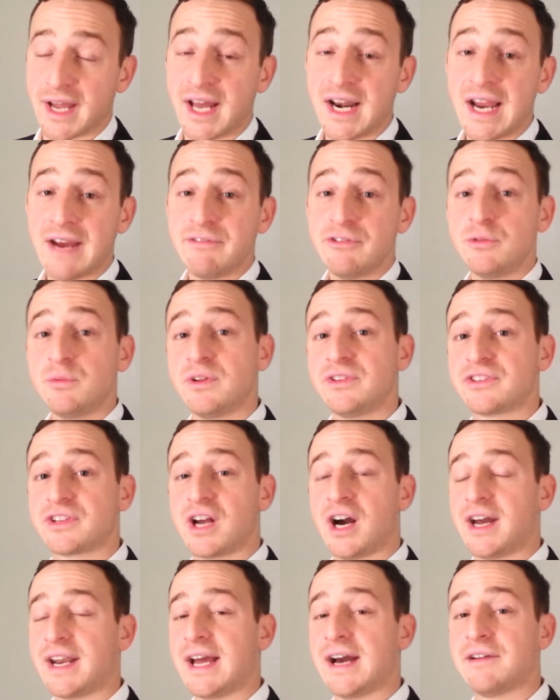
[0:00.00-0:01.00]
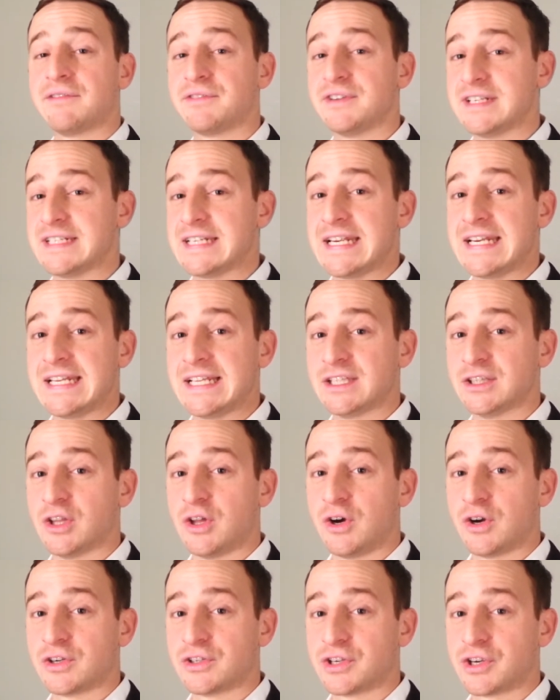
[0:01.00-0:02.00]
Not everyone's cut out for dating
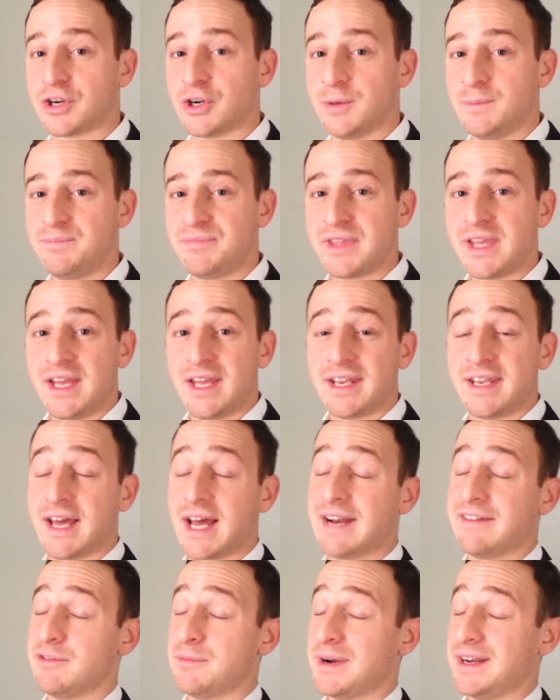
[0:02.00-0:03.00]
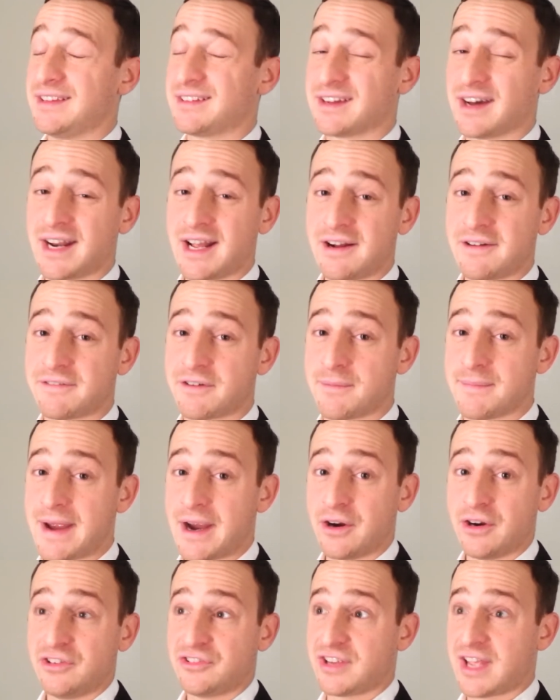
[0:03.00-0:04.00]
long term. Not everybody's cut out for
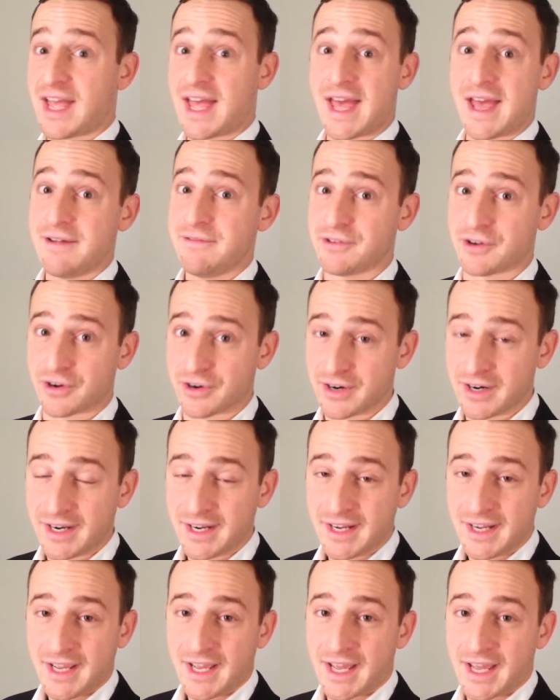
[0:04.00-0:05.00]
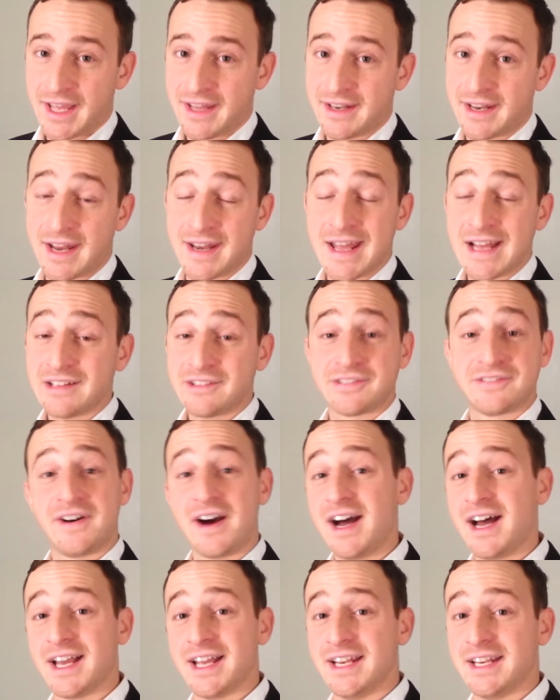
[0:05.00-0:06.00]
marriage ever. And that's
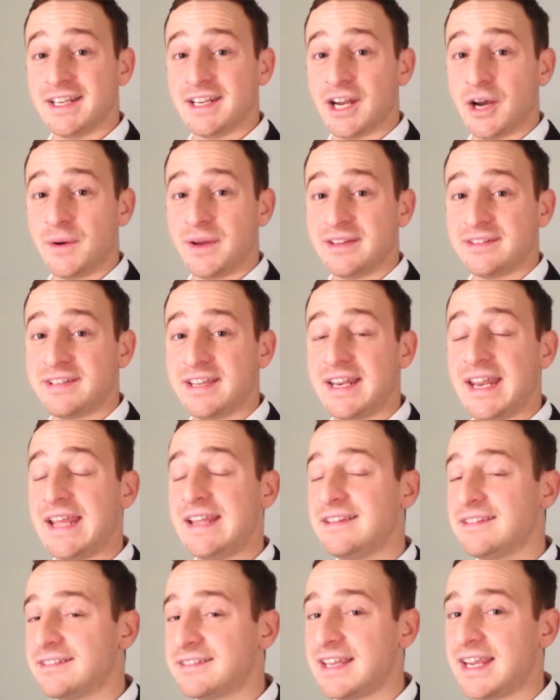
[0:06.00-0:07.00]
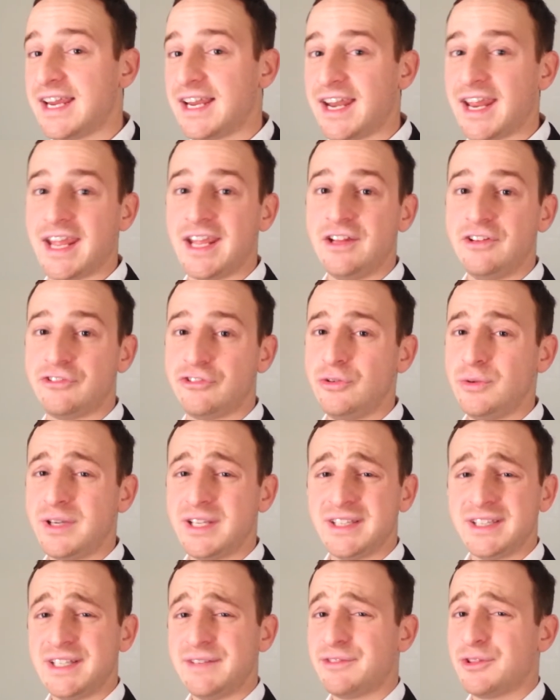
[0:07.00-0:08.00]
fine. You know, in today's day and age, you
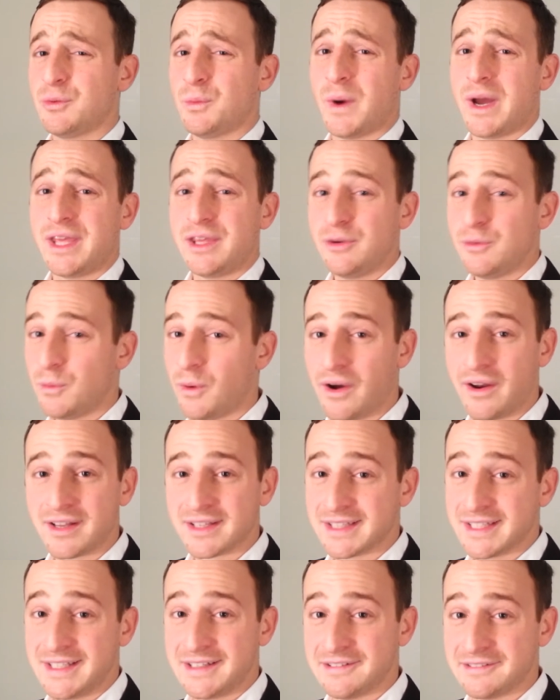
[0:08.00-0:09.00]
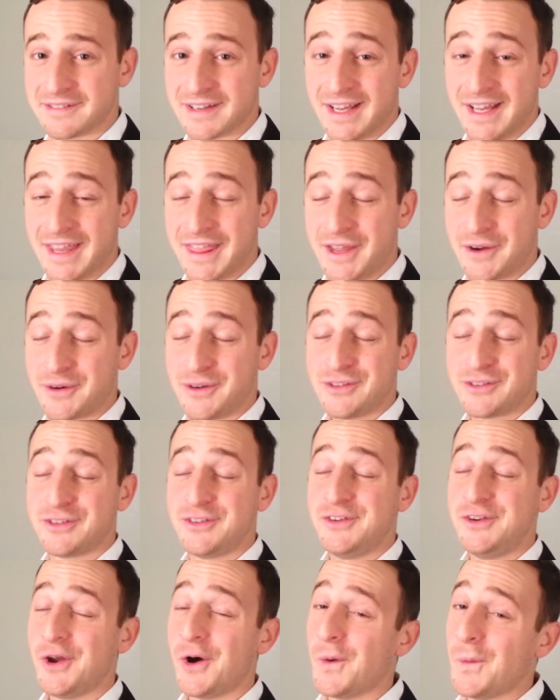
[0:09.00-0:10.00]
can live the way you want to live. There is
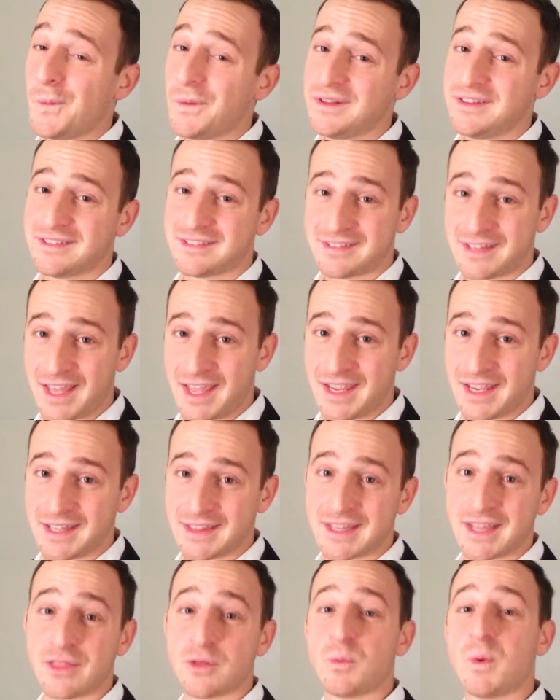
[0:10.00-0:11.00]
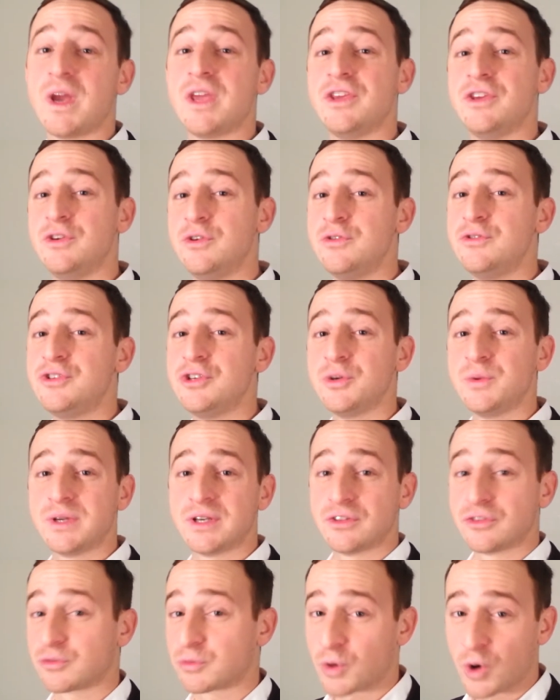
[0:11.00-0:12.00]
no one saying that the way you do
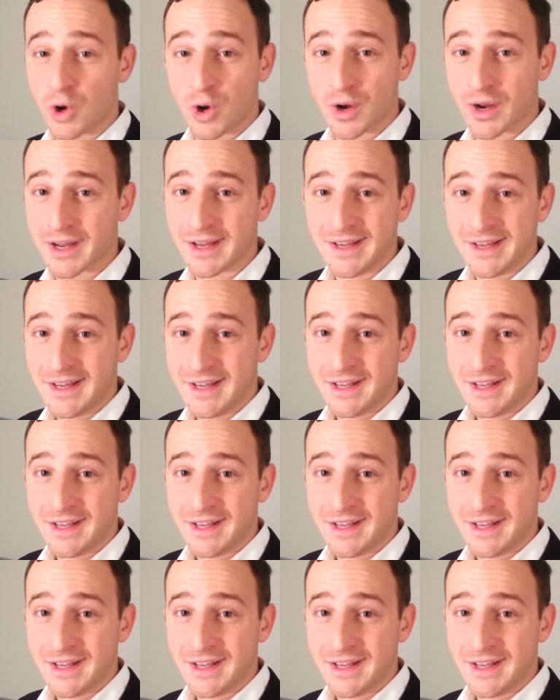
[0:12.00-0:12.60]
it is wrong.